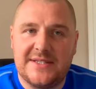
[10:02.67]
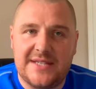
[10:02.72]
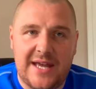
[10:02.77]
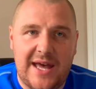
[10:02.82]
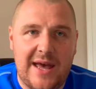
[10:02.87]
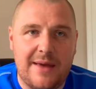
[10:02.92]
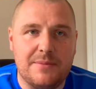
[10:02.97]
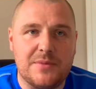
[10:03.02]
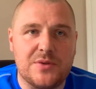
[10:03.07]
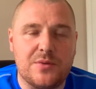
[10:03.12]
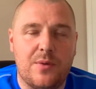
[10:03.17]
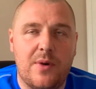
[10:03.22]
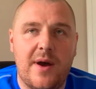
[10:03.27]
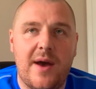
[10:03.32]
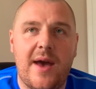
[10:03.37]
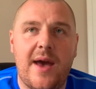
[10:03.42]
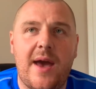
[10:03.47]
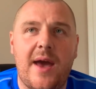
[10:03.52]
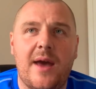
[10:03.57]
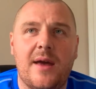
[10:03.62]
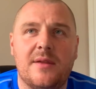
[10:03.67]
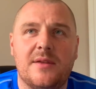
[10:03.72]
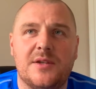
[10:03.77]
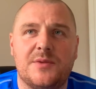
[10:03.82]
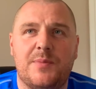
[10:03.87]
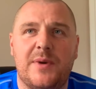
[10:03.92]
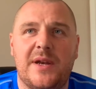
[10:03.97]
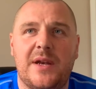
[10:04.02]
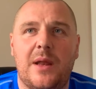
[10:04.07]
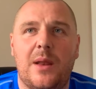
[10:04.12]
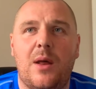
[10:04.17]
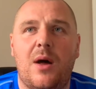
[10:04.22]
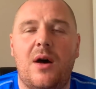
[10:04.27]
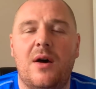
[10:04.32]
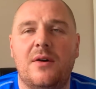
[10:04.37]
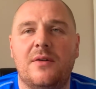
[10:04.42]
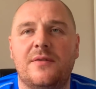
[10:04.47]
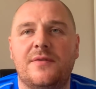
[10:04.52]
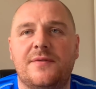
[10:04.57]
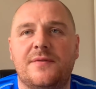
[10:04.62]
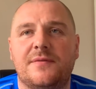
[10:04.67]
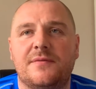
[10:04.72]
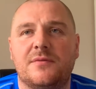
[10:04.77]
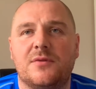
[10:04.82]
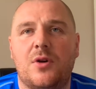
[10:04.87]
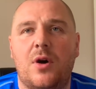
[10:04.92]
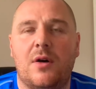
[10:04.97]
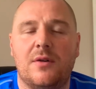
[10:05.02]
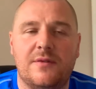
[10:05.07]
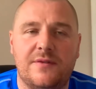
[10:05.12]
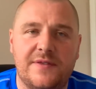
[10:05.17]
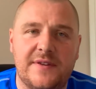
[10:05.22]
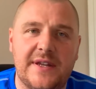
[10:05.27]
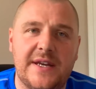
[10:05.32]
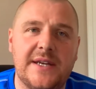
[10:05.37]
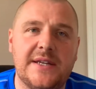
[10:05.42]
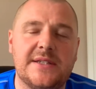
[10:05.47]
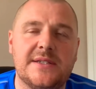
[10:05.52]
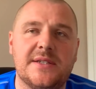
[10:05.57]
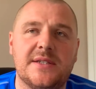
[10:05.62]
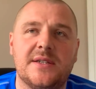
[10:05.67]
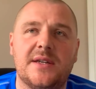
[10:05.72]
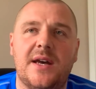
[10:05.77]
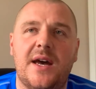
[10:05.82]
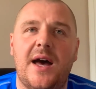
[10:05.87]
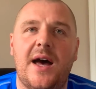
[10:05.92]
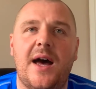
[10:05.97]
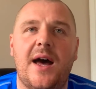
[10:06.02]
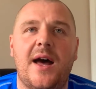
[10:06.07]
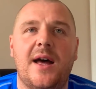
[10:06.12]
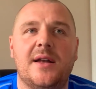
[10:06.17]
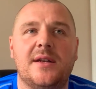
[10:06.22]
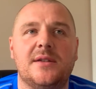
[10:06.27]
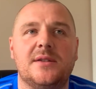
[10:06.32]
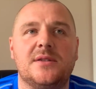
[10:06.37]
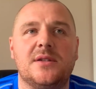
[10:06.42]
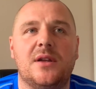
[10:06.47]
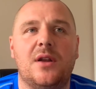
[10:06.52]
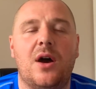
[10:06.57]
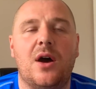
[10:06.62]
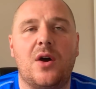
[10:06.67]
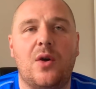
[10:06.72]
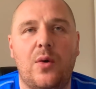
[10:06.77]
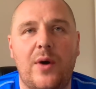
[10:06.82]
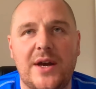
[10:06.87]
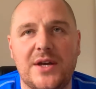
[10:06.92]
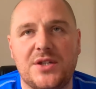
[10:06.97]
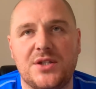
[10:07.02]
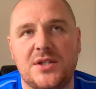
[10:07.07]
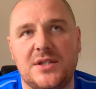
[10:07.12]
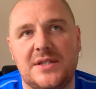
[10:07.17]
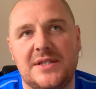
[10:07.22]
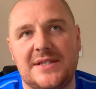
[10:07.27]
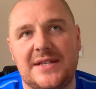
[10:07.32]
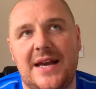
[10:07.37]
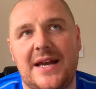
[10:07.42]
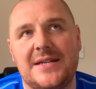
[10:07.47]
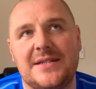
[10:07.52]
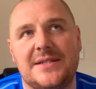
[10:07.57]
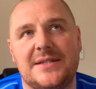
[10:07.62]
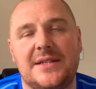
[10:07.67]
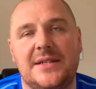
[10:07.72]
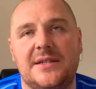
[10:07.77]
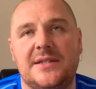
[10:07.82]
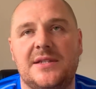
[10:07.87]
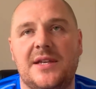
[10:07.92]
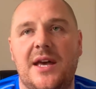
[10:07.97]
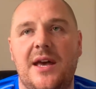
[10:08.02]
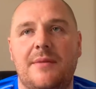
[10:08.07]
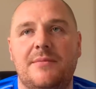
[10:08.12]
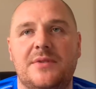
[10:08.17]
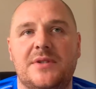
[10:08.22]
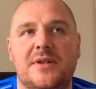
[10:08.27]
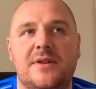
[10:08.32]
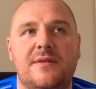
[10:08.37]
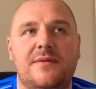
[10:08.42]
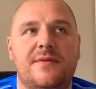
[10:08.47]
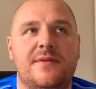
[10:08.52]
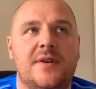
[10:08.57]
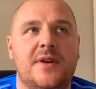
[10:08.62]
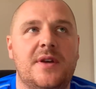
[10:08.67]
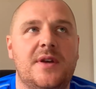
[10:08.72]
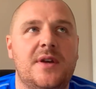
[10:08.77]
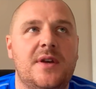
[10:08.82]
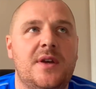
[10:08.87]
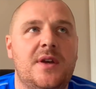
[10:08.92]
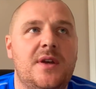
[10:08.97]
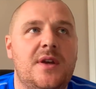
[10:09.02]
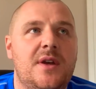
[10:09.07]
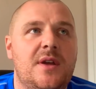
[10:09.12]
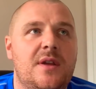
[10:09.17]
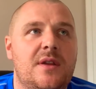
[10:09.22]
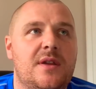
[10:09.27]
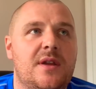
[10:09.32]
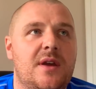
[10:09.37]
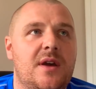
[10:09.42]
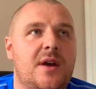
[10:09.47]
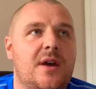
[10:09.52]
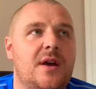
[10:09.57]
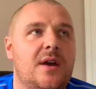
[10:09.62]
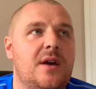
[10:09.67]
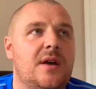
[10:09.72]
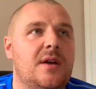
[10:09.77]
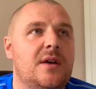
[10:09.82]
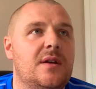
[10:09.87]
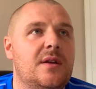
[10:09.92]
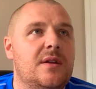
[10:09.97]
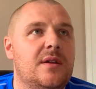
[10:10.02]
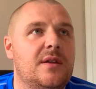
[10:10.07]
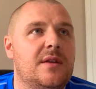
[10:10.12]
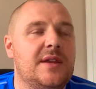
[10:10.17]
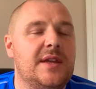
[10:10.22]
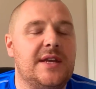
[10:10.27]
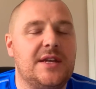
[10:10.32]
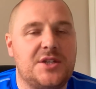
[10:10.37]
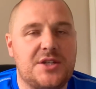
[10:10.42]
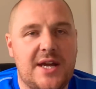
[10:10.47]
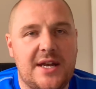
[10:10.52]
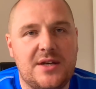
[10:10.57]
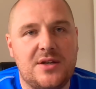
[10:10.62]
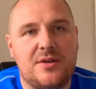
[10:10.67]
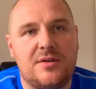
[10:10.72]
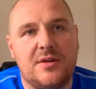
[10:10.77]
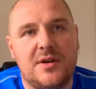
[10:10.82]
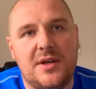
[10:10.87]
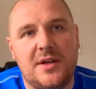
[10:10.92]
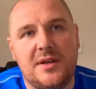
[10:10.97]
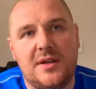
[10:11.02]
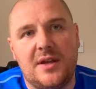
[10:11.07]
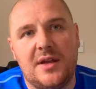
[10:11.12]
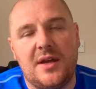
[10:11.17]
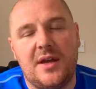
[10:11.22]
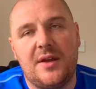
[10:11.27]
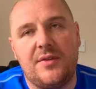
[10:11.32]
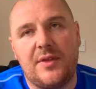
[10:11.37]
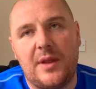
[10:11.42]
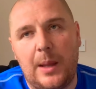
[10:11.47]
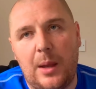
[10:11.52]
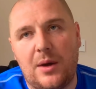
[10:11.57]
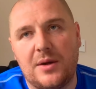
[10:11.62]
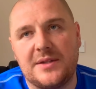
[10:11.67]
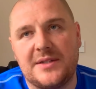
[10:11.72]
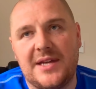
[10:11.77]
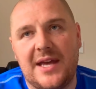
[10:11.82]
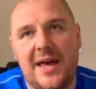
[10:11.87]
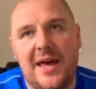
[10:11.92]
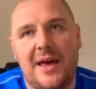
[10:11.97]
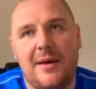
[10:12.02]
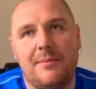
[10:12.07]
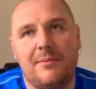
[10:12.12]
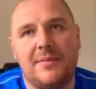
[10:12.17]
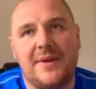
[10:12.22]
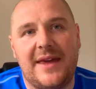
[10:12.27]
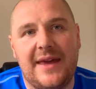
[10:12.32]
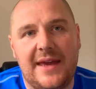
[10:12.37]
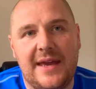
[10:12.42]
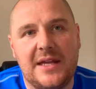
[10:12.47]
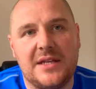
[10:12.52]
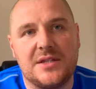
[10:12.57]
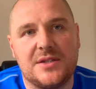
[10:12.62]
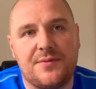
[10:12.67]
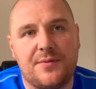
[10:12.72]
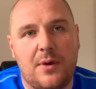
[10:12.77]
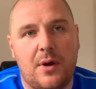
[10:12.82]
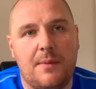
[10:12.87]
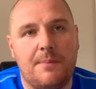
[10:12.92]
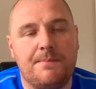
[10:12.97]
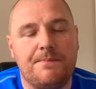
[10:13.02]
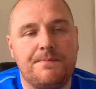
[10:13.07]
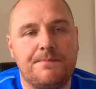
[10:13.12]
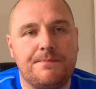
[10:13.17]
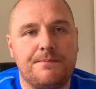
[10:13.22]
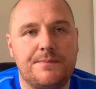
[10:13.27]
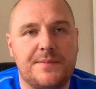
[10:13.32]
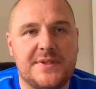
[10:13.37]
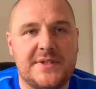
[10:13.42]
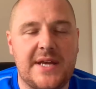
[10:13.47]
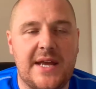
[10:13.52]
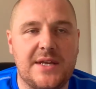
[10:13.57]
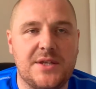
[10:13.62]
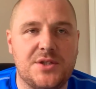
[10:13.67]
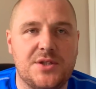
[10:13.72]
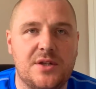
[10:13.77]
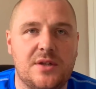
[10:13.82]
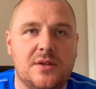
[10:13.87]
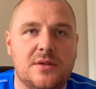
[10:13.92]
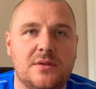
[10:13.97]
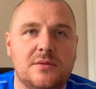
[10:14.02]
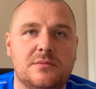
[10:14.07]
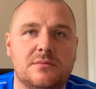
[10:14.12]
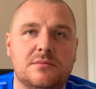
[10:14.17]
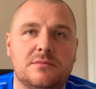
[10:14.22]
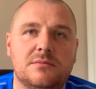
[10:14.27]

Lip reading: times where there's been a lot of conflict and a lot of questions asked in terms of the agenda and the long-term gains from potential